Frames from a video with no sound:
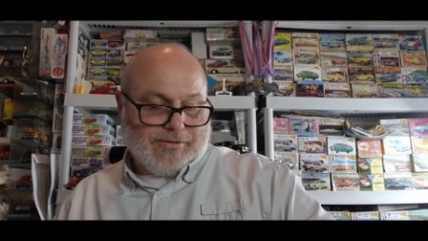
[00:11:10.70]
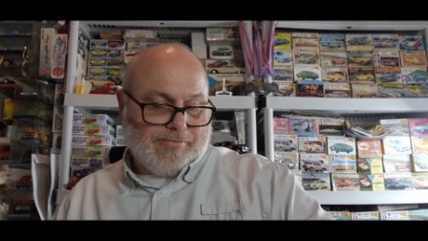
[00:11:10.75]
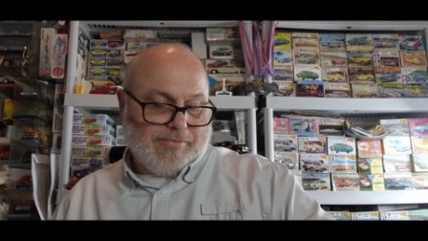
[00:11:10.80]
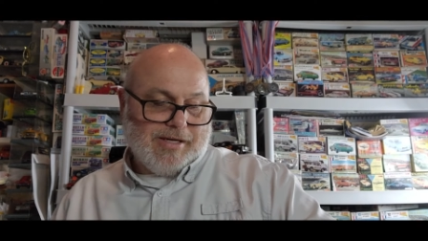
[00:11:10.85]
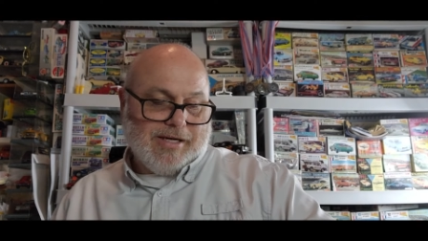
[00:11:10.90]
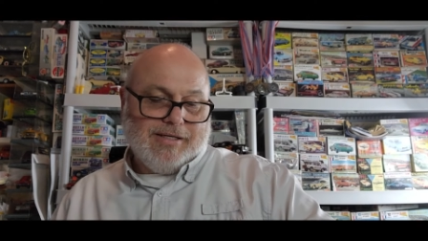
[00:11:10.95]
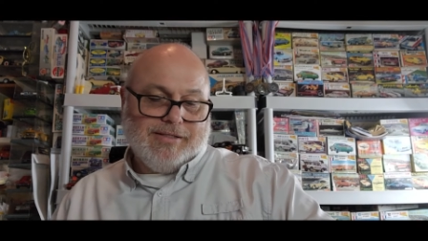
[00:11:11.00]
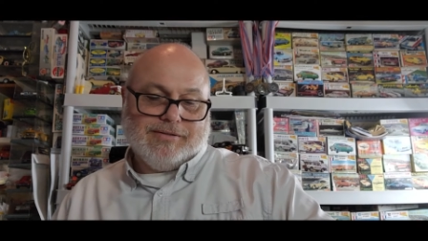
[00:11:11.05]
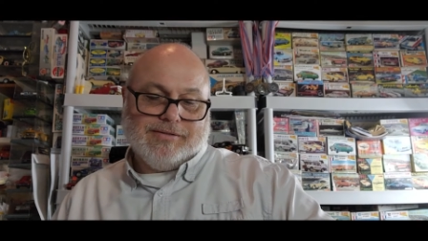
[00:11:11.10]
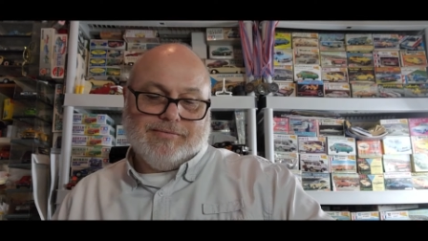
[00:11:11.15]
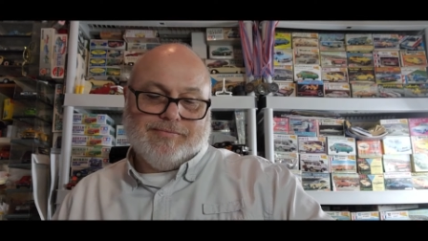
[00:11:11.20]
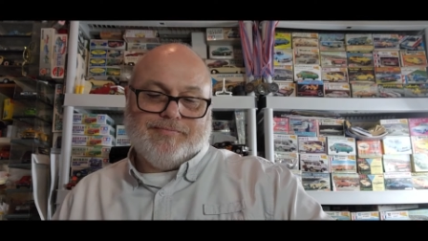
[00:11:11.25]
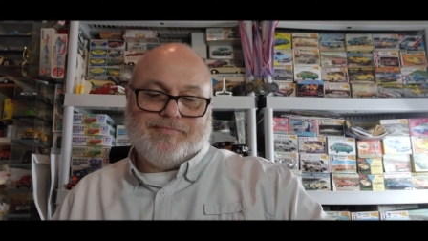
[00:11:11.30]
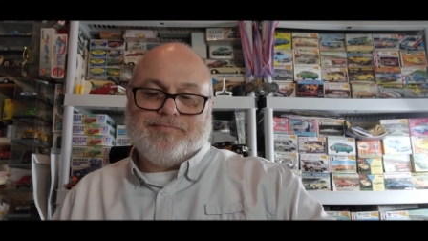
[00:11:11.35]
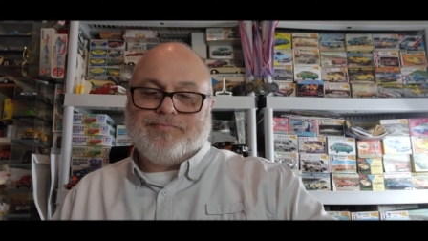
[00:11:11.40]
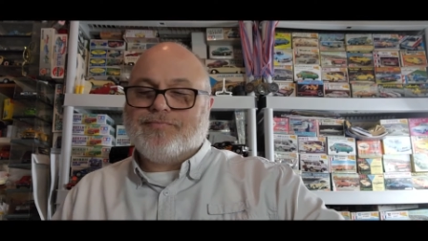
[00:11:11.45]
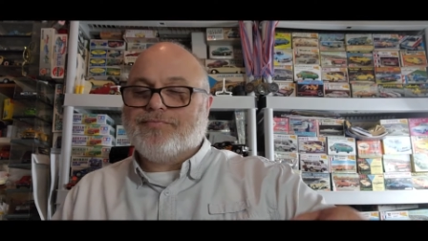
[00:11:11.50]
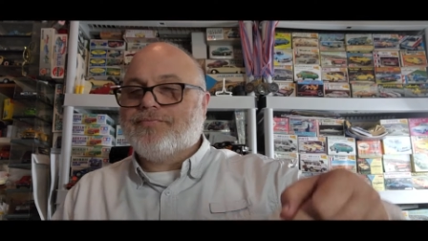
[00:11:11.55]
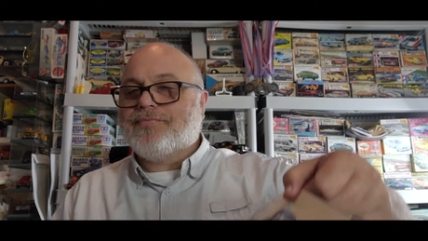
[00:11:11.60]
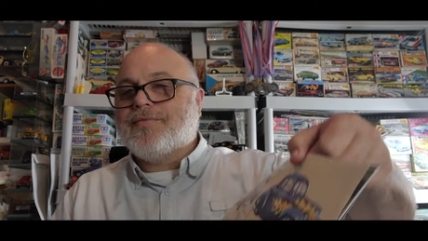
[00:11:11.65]
is amazing.
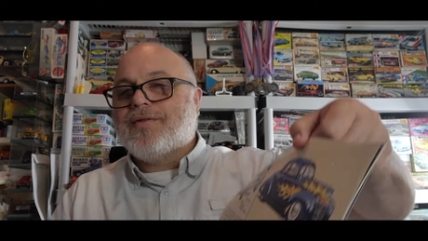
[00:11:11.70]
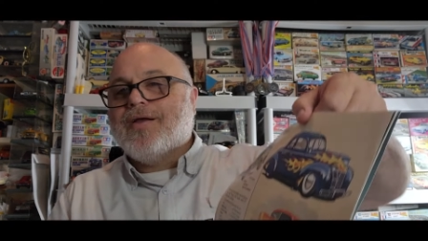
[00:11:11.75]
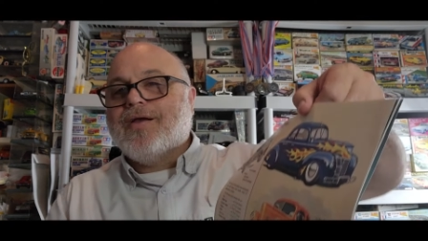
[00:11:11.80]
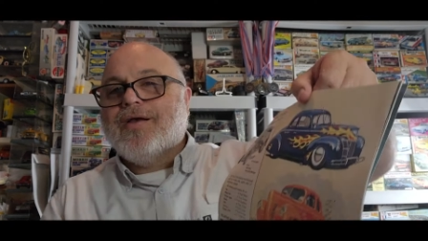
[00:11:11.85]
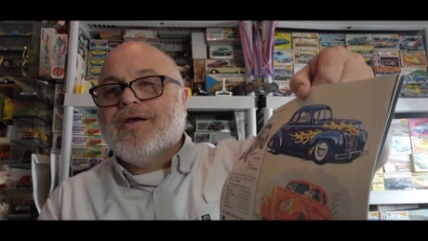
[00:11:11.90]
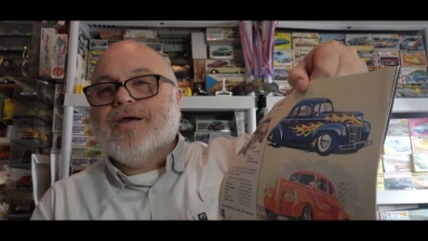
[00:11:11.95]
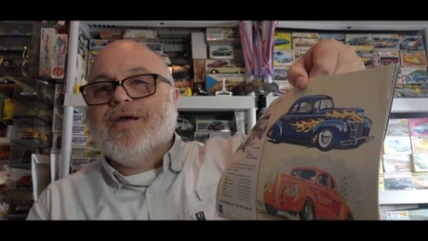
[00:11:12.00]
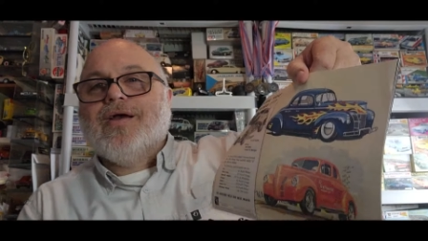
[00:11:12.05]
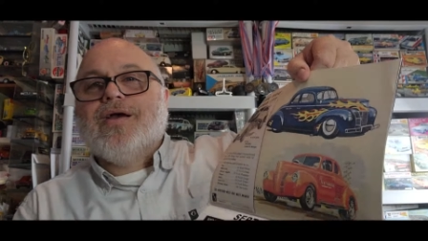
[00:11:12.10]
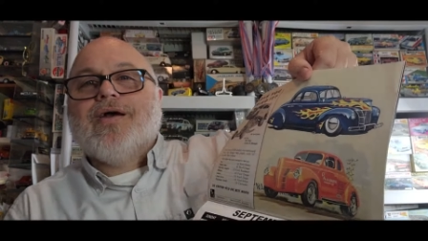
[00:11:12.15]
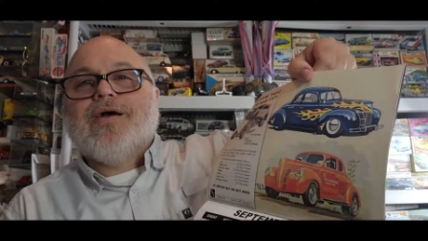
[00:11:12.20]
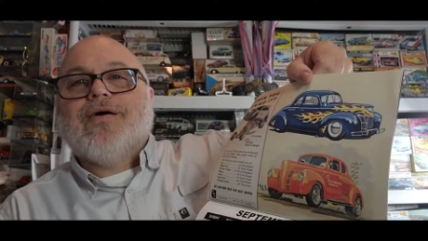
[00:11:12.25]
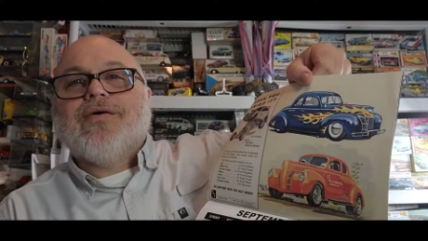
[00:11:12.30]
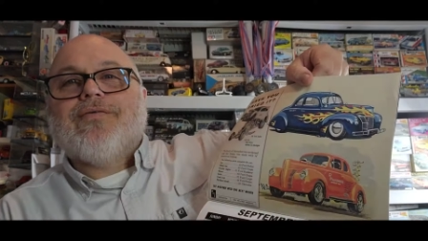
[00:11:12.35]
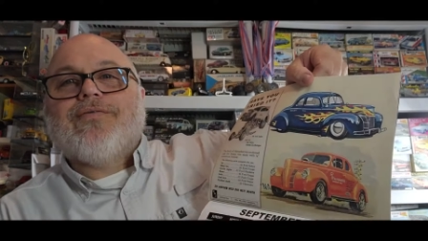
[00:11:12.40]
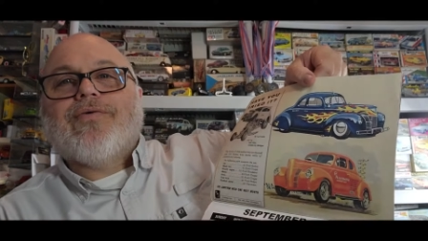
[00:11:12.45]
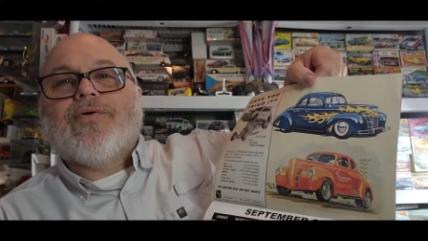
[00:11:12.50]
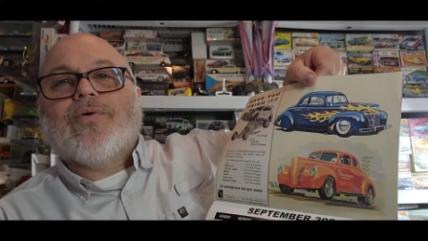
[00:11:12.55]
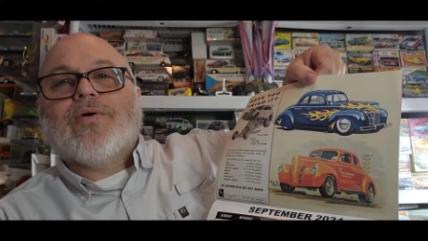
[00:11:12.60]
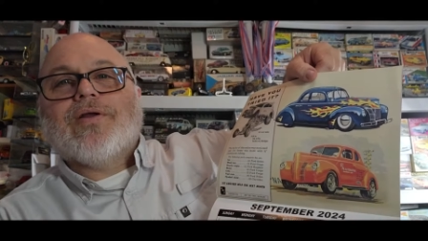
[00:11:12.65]

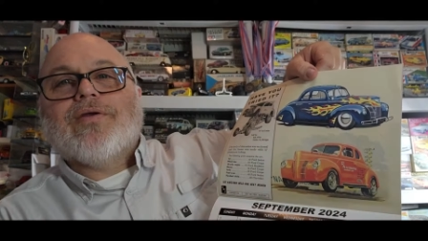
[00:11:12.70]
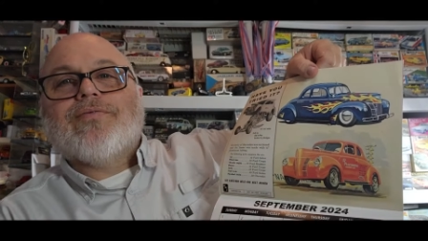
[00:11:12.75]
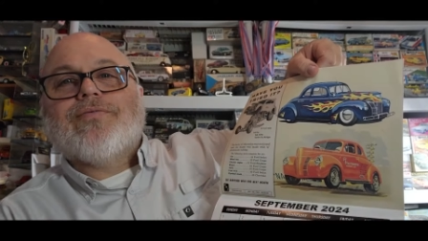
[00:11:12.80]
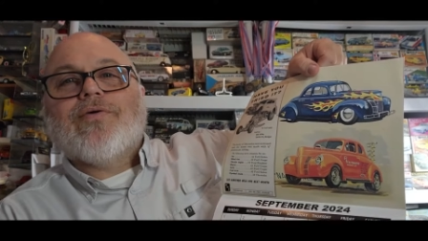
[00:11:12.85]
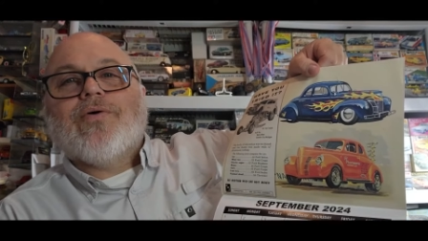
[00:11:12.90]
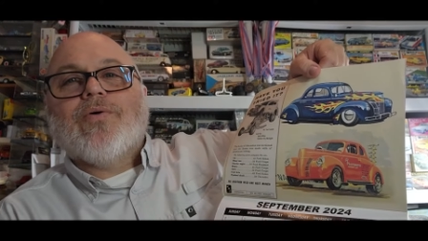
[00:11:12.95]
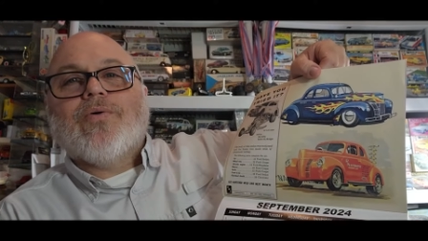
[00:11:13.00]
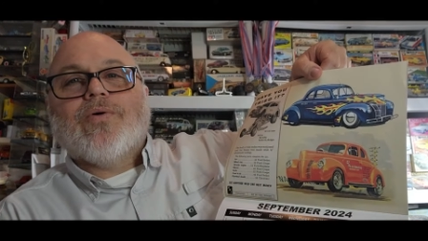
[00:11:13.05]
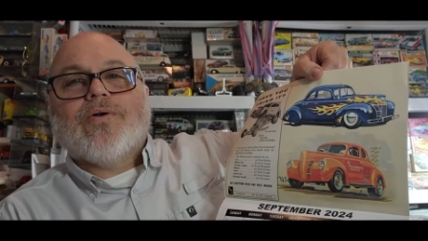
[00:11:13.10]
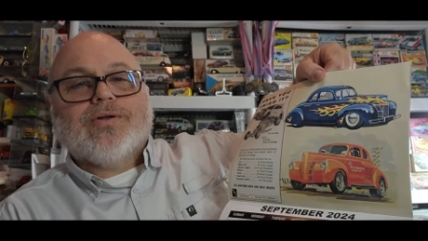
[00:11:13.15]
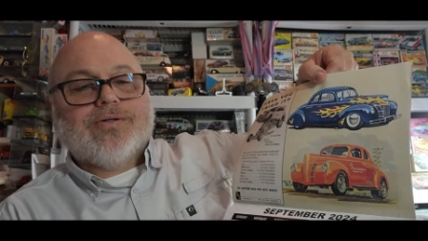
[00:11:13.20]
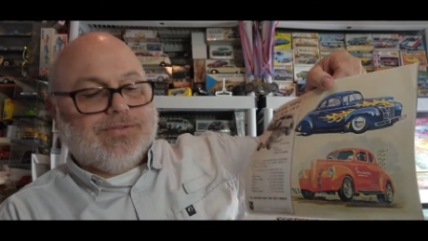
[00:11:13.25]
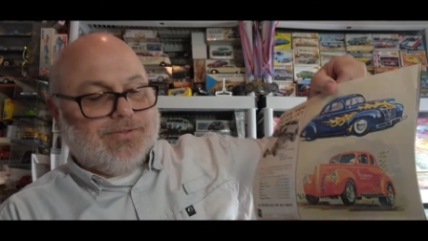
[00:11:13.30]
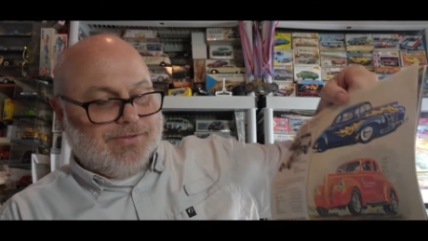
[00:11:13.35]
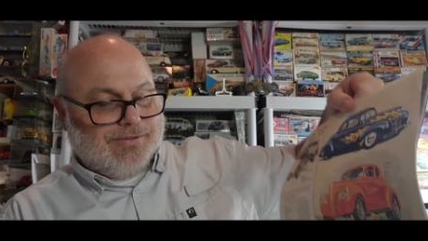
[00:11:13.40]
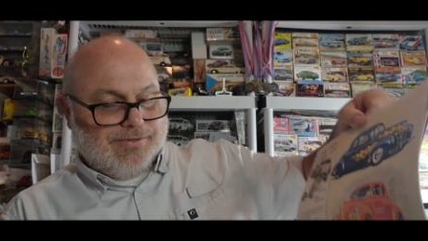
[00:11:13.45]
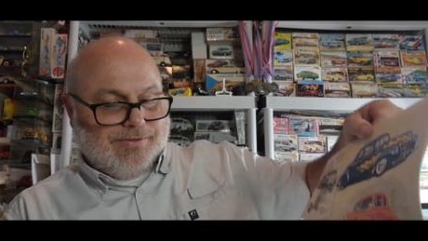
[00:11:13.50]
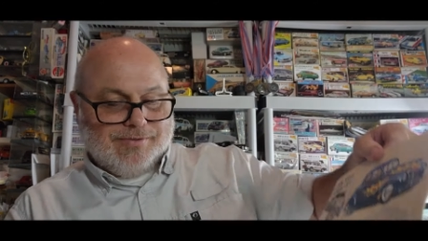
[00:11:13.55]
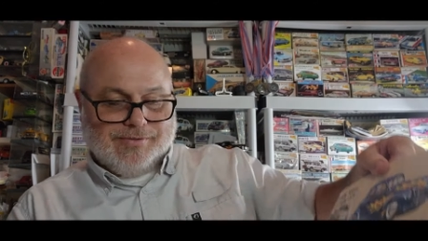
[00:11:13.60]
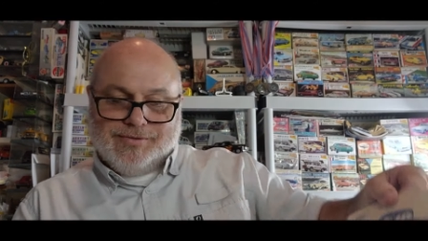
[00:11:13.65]
40
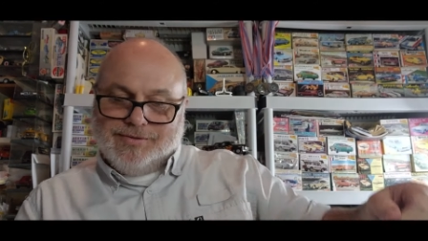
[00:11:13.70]
Fords.